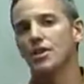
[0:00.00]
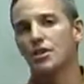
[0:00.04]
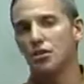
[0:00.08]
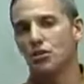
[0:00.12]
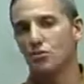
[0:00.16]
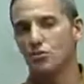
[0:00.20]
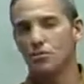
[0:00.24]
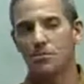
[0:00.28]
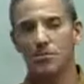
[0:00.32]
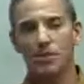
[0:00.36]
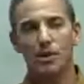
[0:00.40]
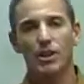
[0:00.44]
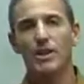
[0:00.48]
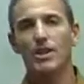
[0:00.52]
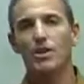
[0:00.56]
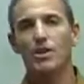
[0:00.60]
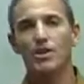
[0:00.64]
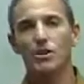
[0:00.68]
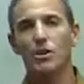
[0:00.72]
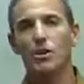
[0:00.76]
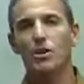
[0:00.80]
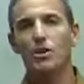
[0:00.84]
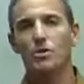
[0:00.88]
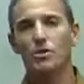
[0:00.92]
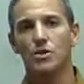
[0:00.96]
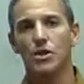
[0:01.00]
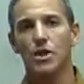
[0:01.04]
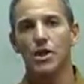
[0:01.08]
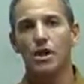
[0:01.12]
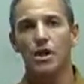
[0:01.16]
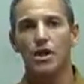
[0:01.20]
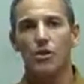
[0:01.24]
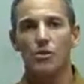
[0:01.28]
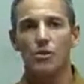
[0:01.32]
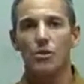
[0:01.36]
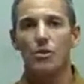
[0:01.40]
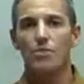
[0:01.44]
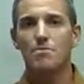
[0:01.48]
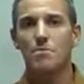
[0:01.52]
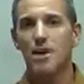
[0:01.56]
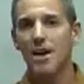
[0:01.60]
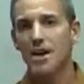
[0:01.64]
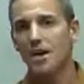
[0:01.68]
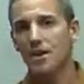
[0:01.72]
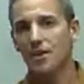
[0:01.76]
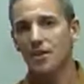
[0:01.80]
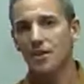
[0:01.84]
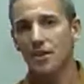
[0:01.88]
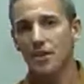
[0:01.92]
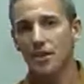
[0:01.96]
just replace those with
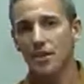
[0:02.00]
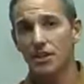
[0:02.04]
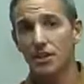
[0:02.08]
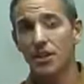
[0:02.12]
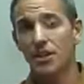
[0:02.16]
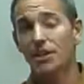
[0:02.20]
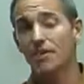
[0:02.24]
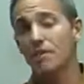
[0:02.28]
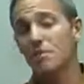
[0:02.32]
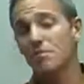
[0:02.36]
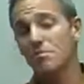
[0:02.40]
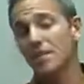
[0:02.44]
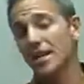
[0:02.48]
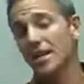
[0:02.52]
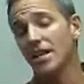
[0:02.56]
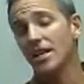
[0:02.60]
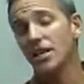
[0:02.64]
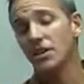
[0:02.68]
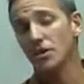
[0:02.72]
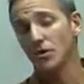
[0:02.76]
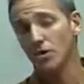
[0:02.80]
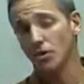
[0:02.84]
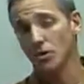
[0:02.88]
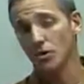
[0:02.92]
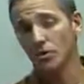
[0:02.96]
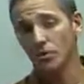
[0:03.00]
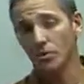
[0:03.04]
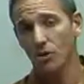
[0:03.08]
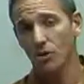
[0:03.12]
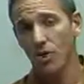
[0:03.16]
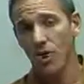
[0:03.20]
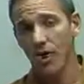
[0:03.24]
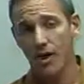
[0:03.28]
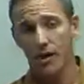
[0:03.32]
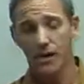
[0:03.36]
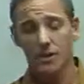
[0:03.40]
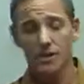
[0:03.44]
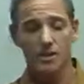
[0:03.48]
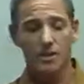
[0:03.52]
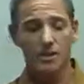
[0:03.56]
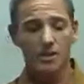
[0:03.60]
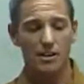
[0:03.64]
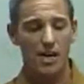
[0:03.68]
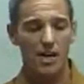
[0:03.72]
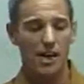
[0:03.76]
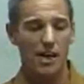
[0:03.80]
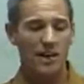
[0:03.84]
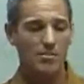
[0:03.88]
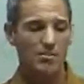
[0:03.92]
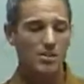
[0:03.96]
many things, even making your own products at
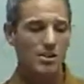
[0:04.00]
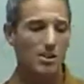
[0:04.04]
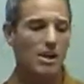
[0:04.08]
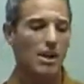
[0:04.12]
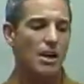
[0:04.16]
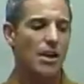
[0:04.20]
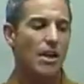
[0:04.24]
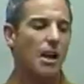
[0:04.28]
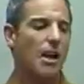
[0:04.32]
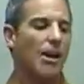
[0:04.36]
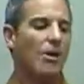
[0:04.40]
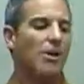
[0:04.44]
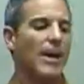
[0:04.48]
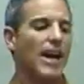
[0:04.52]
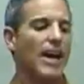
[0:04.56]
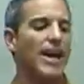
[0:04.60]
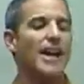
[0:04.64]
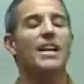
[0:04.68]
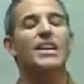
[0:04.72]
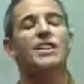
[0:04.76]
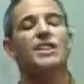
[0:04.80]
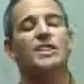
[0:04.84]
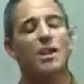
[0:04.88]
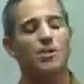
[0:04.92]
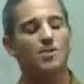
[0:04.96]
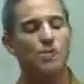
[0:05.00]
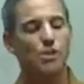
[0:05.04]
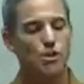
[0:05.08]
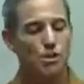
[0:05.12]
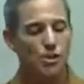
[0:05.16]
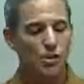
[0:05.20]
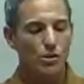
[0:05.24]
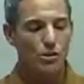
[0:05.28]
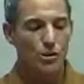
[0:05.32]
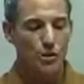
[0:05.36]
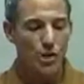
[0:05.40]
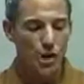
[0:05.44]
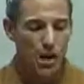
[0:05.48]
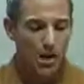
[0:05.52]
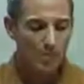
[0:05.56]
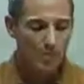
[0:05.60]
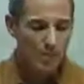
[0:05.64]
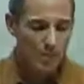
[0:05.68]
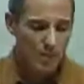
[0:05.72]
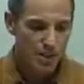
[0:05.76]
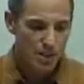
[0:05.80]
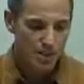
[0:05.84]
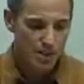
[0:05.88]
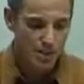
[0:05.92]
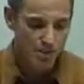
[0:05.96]
times. Okay, number 2,
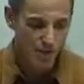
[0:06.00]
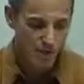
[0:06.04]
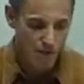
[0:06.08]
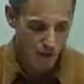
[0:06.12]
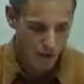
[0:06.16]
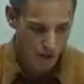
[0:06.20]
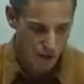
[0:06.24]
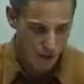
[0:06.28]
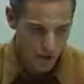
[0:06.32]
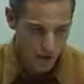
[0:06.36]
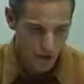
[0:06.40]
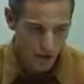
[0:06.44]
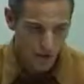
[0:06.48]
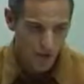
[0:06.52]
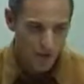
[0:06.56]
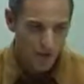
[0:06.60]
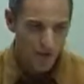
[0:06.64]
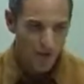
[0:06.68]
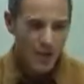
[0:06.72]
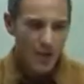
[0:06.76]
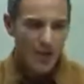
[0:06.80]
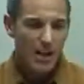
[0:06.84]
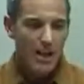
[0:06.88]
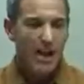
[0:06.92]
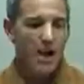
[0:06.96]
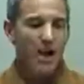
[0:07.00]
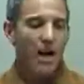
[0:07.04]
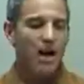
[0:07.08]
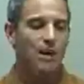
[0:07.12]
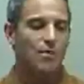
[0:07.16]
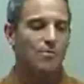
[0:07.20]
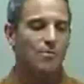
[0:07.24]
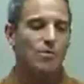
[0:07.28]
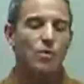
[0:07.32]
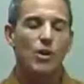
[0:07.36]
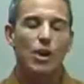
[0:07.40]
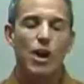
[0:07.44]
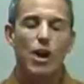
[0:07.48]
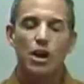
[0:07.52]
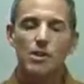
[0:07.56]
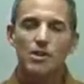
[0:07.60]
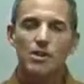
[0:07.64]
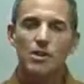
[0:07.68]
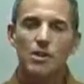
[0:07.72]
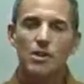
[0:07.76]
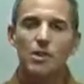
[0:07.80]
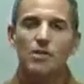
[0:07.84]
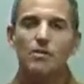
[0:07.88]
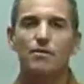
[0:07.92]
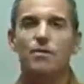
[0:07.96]
carpets and furniture.
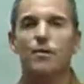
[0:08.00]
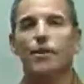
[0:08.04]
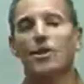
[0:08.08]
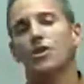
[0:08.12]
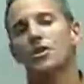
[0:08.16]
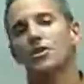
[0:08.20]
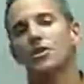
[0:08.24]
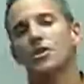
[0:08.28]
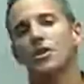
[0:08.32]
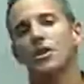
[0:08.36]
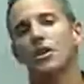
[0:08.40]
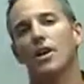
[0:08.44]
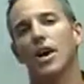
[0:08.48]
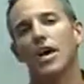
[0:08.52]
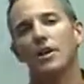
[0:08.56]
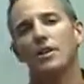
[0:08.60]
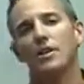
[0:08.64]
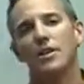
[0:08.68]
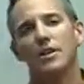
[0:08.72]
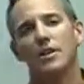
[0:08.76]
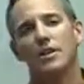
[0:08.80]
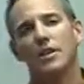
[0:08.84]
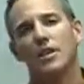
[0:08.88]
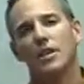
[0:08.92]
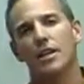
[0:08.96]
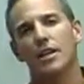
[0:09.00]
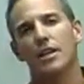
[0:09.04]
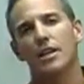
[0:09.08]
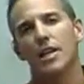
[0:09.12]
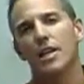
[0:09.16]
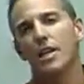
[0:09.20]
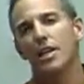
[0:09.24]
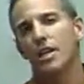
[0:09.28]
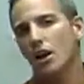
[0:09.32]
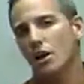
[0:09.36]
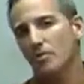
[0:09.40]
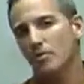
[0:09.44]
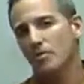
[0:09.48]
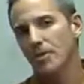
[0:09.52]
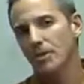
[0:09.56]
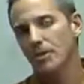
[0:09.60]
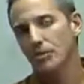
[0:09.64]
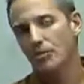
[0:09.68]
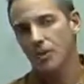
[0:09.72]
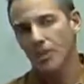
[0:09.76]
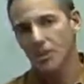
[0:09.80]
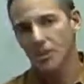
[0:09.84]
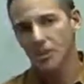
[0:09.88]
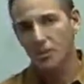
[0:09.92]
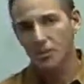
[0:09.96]
Carpets and furniture, I think the carpet
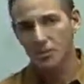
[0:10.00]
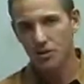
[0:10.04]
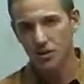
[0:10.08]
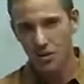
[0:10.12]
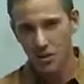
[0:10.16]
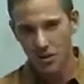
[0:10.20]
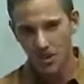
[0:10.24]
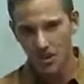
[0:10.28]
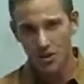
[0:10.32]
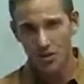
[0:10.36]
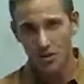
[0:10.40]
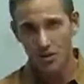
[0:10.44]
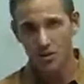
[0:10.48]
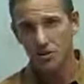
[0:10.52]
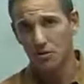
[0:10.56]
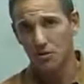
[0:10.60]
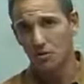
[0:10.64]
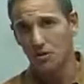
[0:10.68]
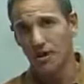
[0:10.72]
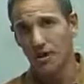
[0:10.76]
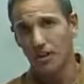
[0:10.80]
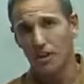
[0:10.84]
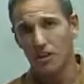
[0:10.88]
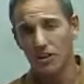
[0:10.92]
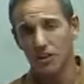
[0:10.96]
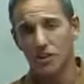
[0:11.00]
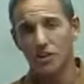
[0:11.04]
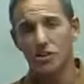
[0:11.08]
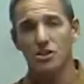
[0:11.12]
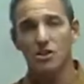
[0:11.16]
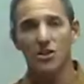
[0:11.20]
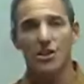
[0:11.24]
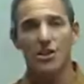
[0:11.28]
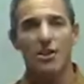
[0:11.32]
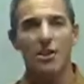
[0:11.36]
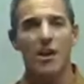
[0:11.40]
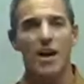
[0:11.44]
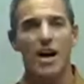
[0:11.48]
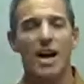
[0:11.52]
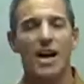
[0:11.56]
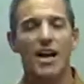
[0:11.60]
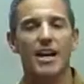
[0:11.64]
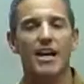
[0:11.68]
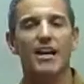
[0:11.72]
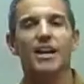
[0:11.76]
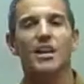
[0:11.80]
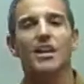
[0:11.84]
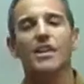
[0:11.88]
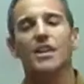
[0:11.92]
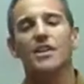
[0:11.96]
research industry, called
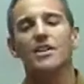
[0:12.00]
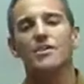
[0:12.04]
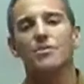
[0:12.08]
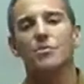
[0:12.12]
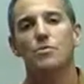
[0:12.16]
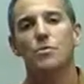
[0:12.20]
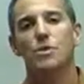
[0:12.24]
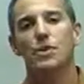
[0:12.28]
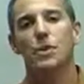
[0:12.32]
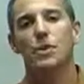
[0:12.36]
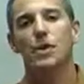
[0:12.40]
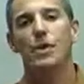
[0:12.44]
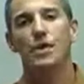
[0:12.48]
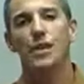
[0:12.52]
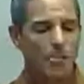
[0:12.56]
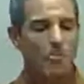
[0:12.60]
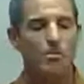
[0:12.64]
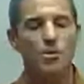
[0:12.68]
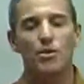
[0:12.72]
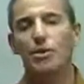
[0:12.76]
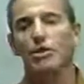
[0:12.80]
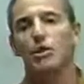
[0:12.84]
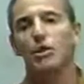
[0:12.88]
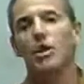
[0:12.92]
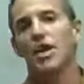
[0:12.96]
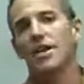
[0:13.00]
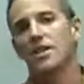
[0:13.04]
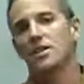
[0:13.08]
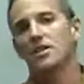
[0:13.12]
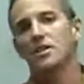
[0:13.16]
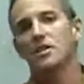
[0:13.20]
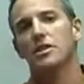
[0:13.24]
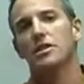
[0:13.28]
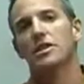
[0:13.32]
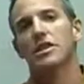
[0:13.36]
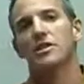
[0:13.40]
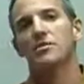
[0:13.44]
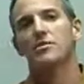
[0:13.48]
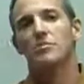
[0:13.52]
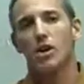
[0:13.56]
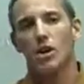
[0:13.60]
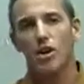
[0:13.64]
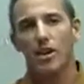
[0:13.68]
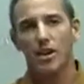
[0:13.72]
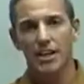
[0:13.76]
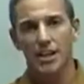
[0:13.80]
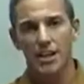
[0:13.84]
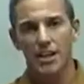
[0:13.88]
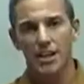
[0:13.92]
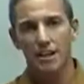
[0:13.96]
CRI, has really come up with a lot of slick
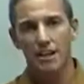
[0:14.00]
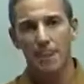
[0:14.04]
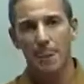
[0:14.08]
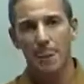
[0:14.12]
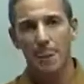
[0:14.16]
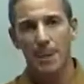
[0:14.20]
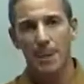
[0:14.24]
marketing.